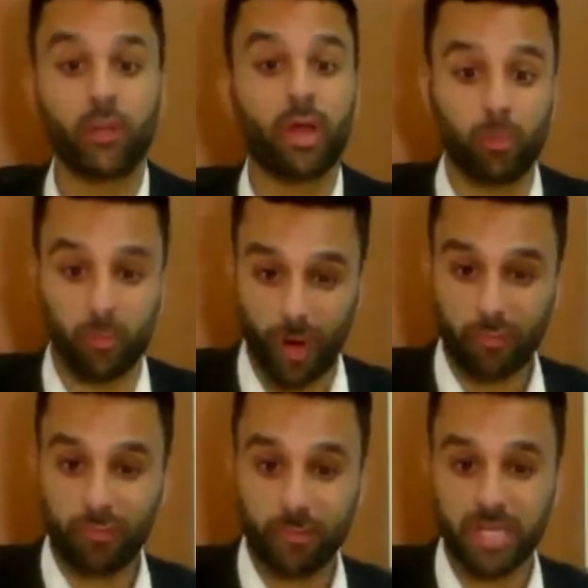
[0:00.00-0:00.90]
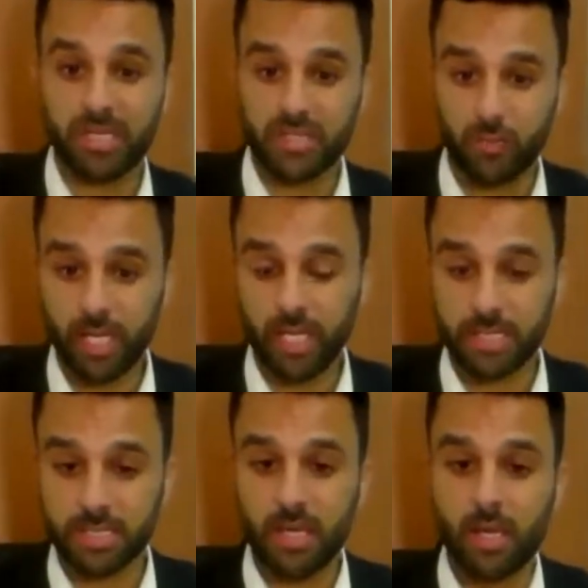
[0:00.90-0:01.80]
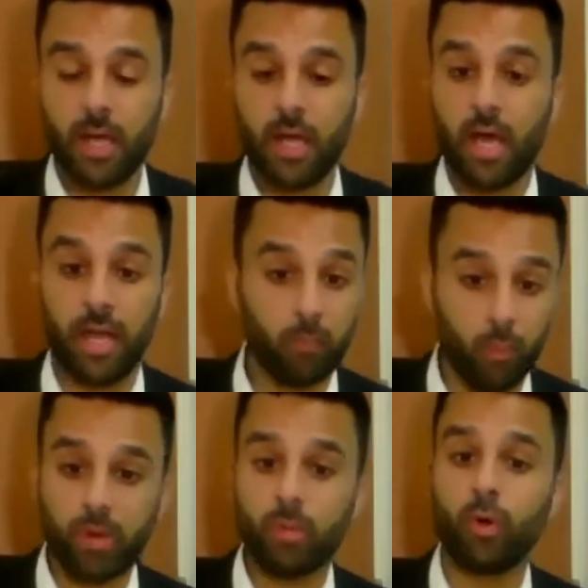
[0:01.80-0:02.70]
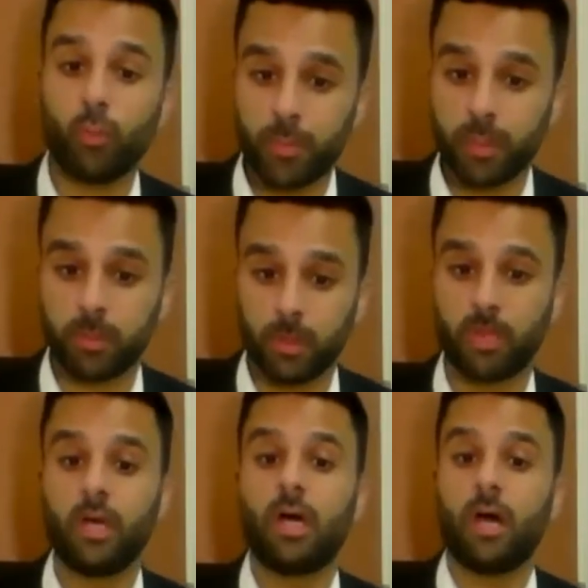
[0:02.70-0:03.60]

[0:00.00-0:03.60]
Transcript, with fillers: We are proud of being Israelis, and more and more people